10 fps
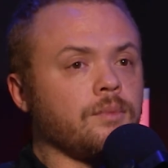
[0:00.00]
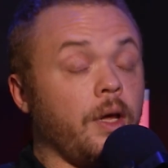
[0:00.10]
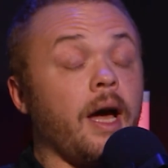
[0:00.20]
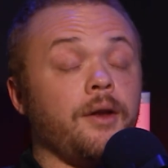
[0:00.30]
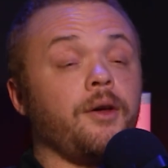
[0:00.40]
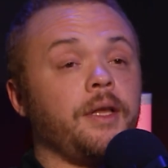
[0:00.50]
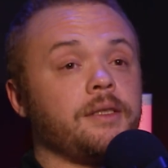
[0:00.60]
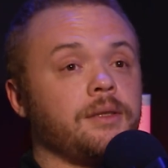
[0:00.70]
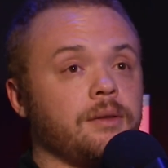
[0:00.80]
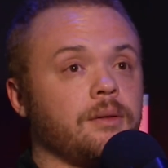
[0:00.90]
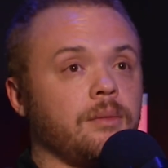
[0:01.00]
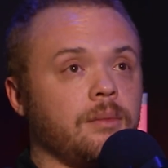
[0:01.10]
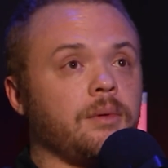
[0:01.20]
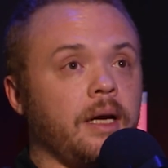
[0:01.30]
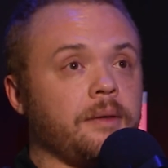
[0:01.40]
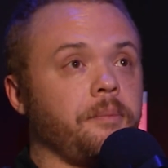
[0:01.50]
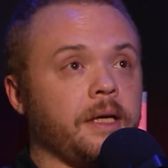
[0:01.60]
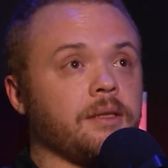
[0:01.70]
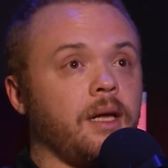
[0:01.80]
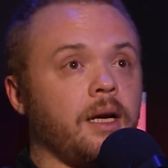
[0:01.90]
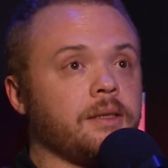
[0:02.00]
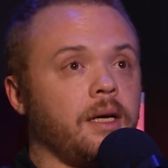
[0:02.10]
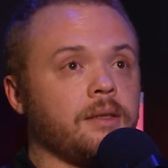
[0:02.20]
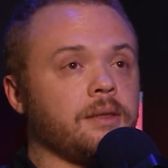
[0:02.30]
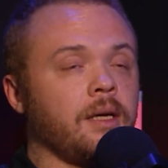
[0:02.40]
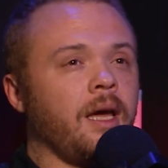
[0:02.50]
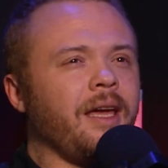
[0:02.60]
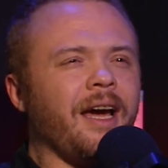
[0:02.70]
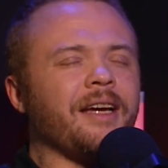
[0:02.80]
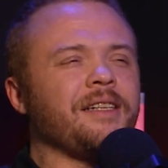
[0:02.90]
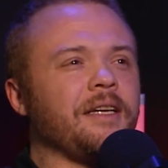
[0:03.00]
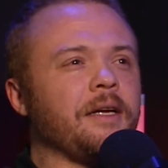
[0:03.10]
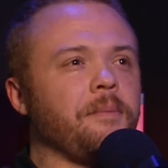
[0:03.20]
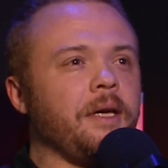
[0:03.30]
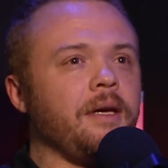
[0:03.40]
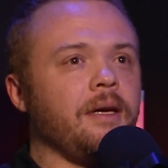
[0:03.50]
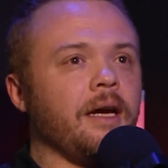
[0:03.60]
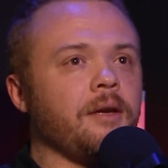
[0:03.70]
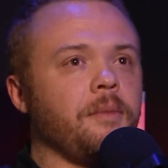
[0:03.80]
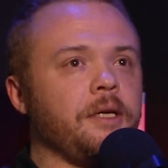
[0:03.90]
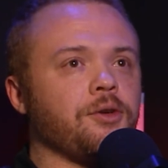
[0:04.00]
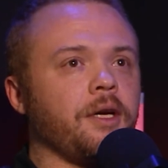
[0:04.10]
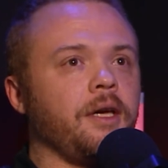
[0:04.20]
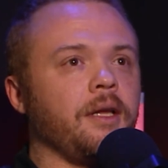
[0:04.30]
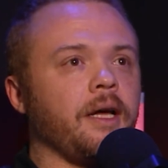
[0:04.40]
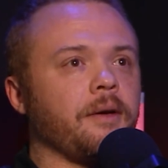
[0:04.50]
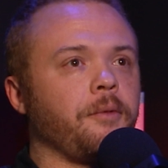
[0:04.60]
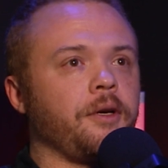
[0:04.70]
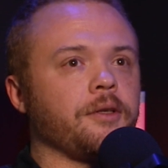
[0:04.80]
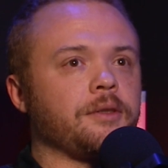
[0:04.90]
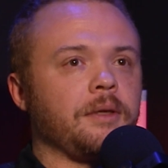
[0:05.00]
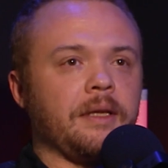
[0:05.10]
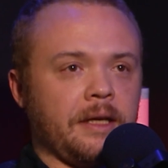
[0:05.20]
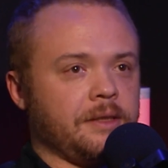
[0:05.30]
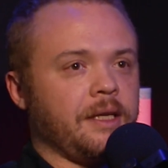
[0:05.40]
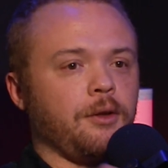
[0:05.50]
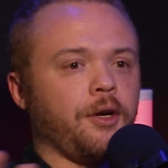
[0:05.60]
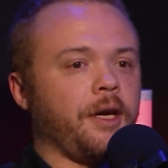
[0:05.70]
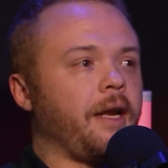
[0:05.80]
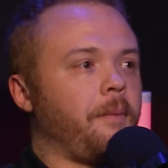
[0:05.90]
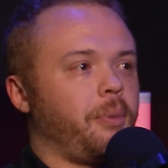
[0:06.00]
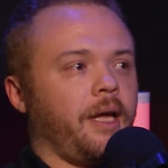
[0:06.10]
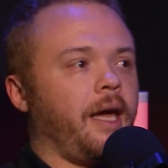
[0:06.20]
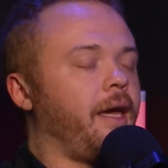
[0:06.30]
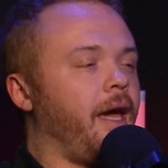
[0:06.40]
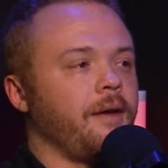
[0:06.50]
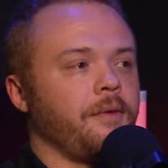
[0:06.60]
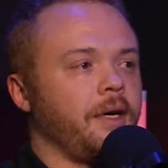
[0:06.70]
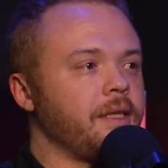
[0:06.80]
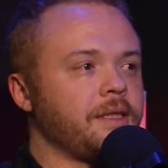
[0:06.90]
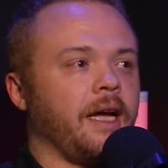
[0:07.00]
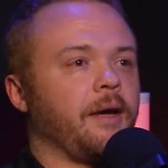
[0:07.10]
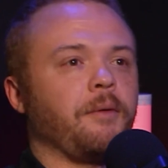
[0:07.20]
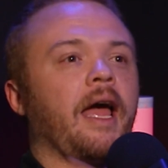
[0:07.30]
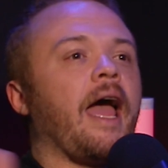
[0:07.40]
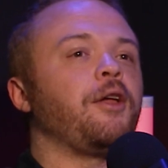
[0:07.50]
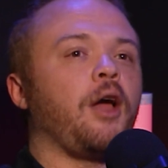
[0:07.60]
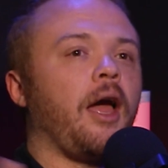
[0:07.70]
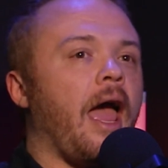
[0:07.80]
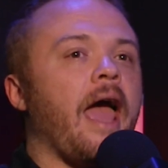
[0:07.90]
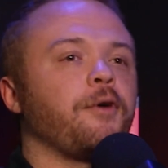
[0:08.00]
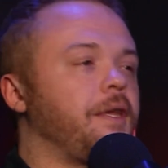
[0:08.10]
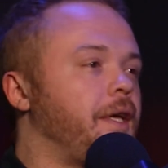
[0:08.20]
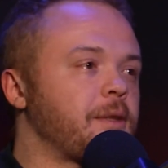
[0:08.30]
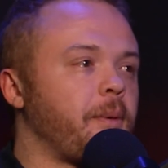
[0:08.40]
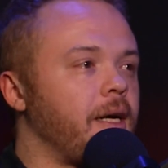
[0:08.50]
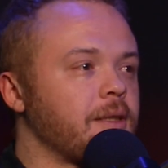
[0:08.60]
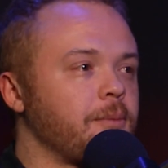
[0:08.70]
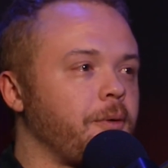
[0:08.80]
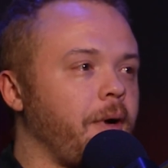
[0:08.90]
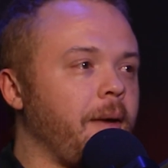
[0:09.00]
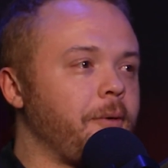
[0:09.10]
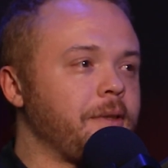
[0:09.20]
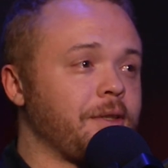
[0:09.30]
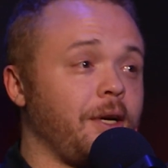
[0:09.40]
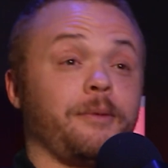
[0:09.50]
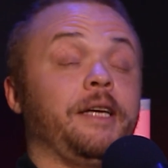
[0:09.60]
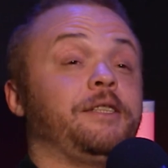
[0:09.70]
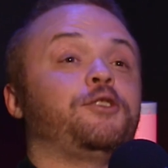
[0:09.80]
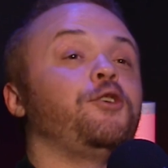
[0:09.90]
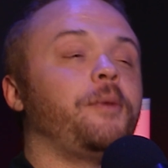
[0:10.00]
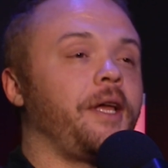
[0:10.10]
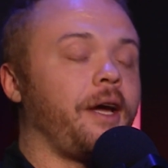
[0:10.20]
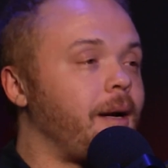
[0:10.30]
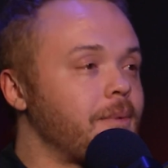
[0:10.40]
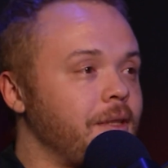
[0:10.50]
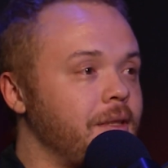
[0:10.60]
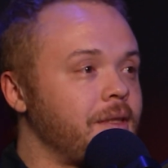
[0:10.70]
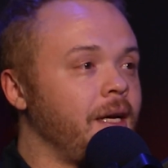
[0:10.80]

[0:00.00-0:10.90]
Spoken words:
Yeah, no, that makes a lot of sense. Yeah, because it can be tricky. Like when you're, like you said, looking at a blank canvas, like everything's possible, right? Which is it's too many options.